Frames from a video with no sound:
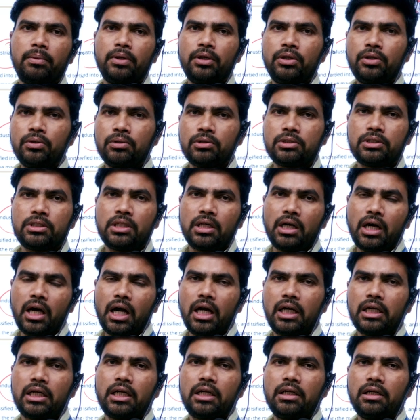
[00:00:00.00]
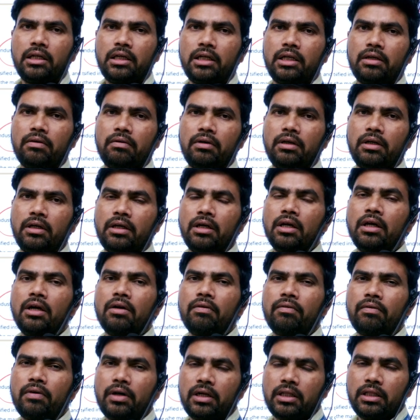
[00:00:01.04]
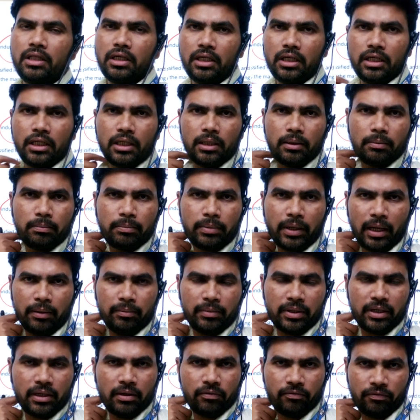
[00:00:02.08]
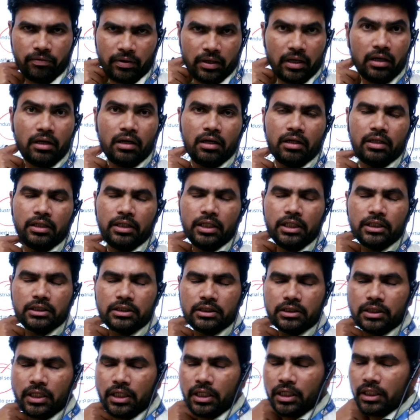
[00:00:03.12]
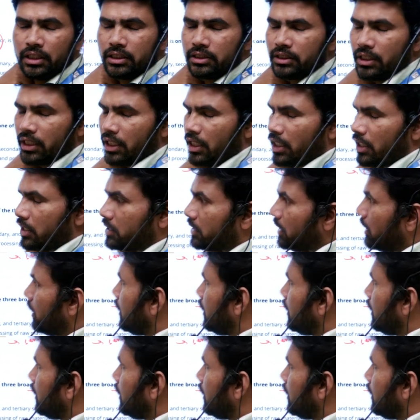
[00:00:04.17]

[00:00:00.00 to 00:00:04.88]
be used alternatively for the primary, for these three sectors